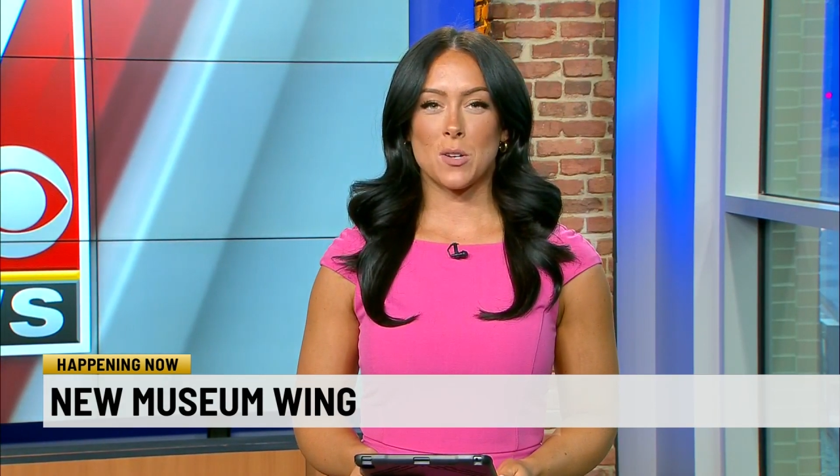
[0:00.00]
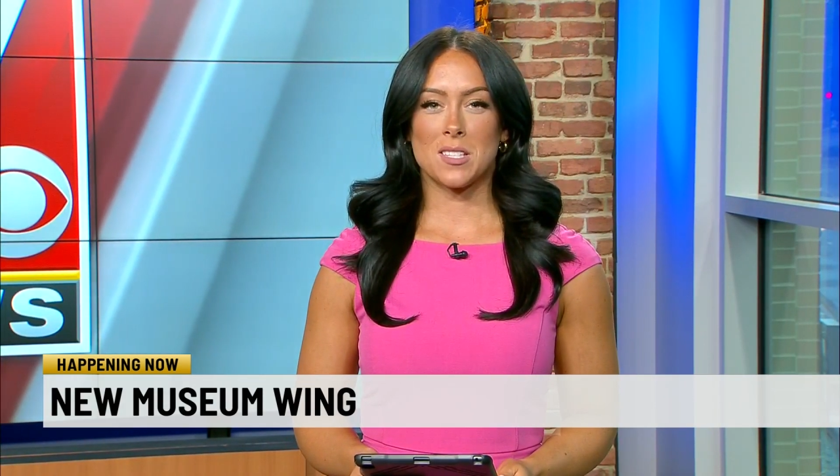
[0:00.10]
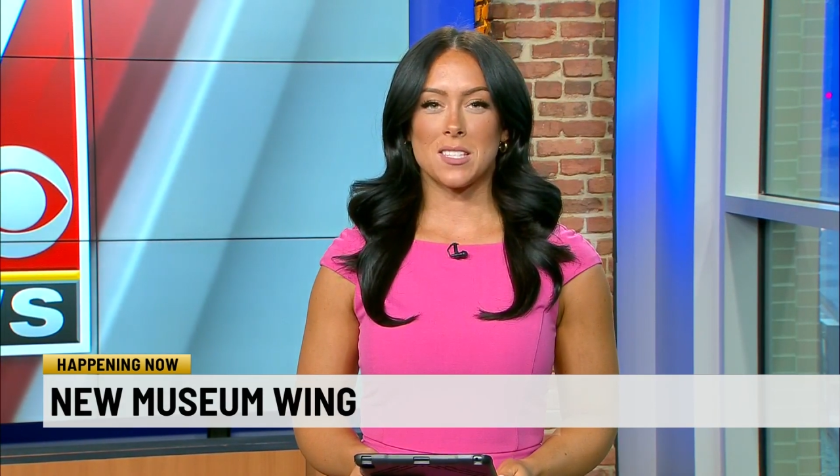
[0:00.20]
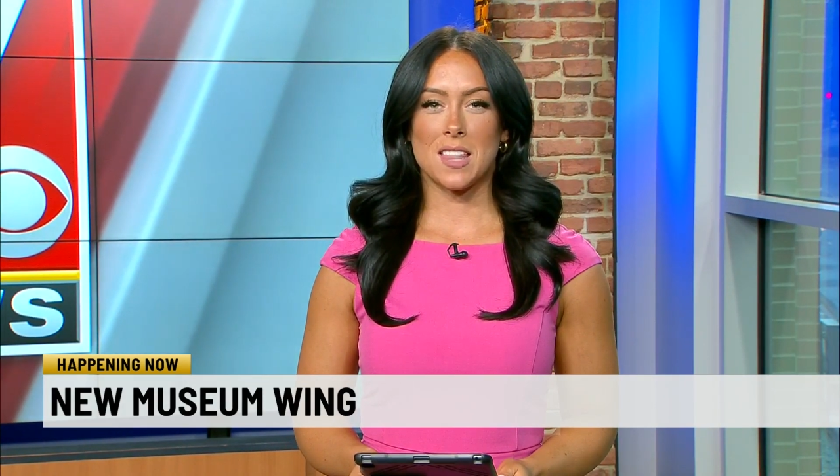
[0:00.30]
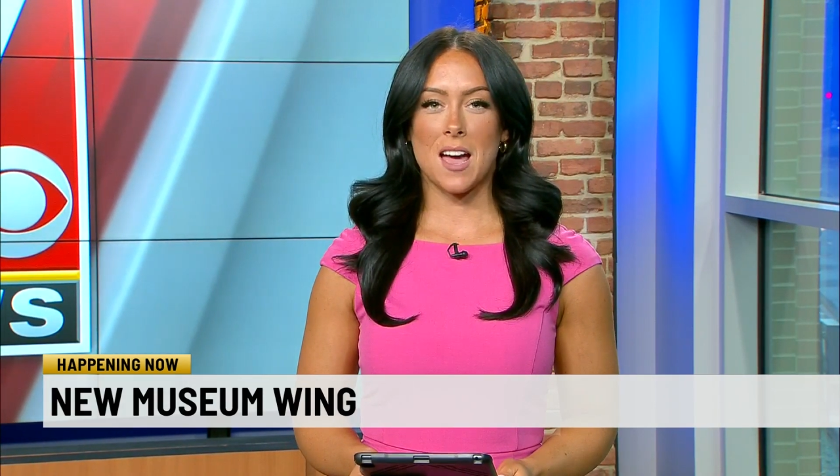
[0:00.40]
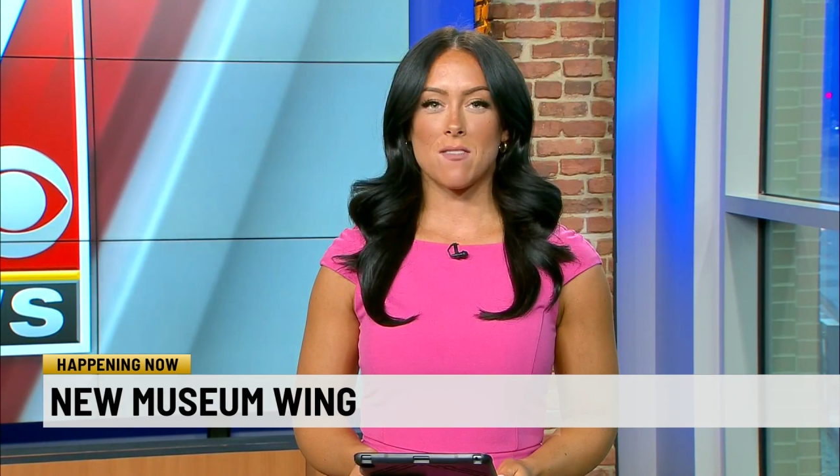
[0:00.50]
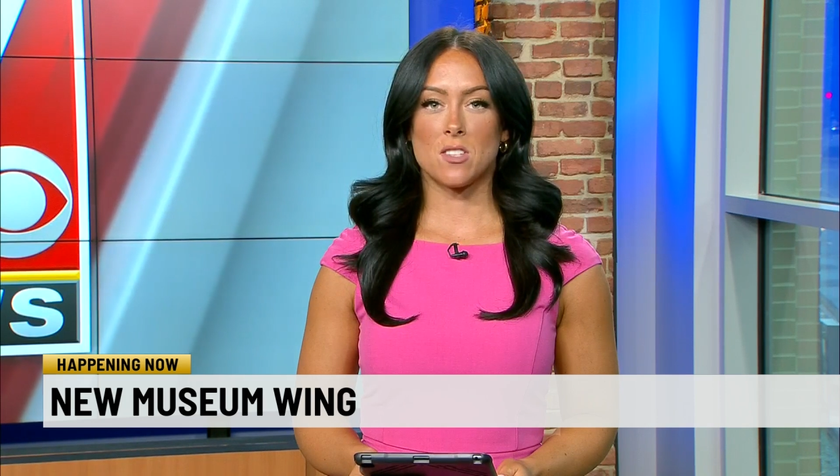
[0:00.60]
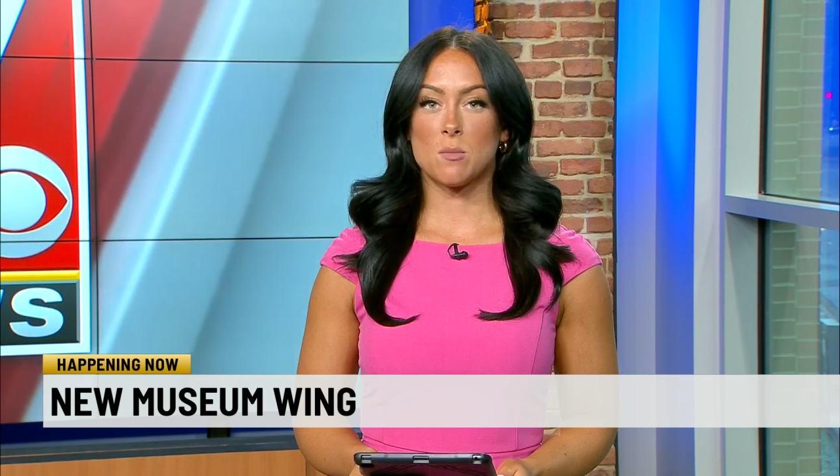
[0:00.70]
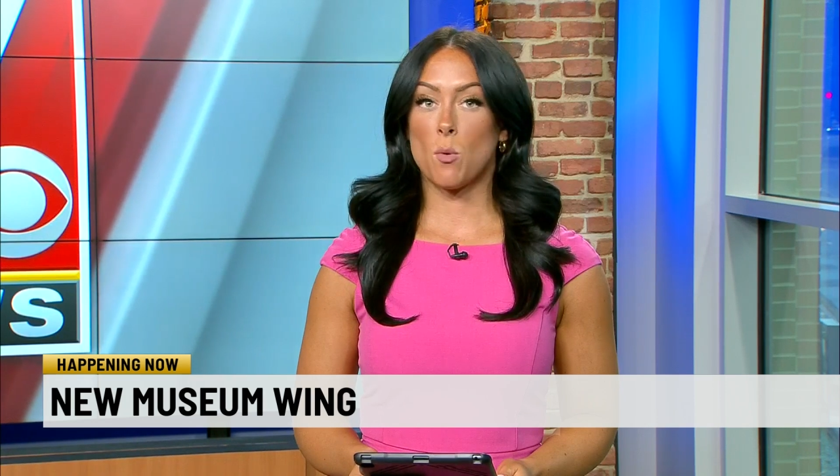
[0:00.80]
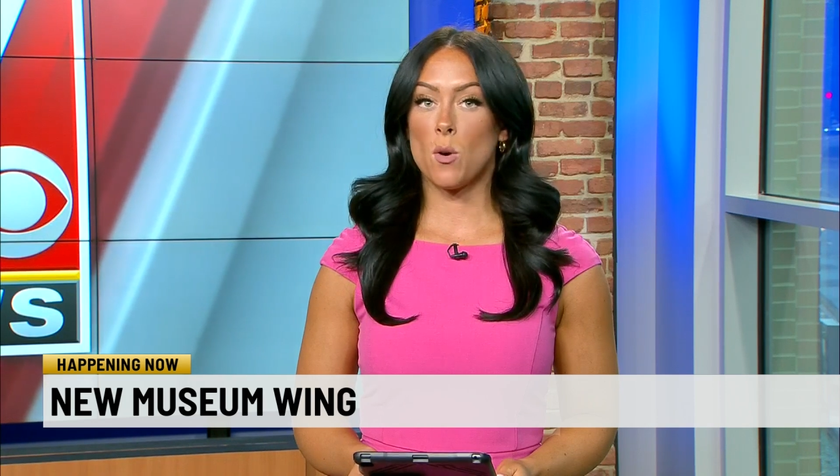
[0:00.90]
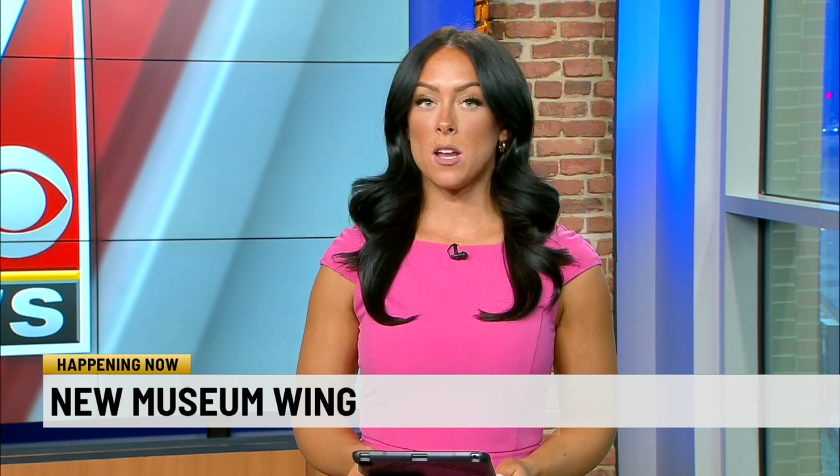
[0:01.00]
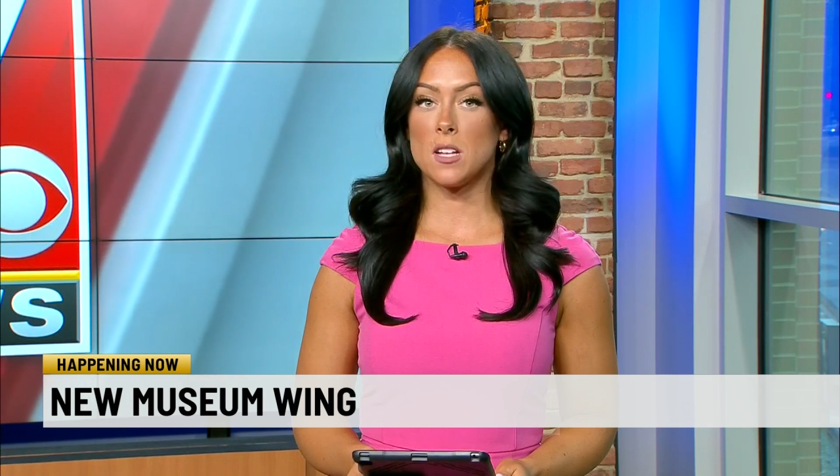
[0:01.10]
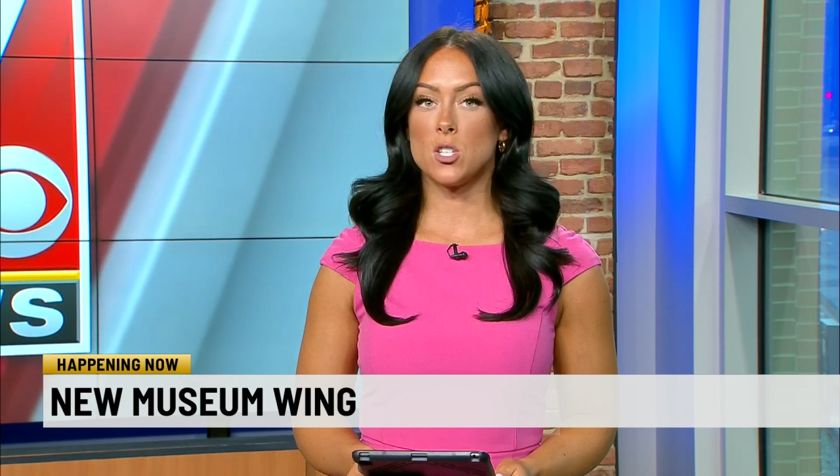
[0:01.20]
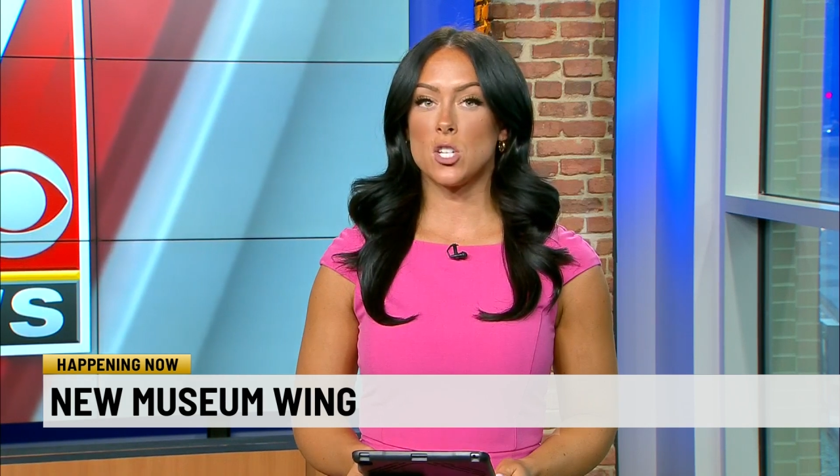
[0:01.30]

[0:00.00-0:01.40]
joins us live this morning.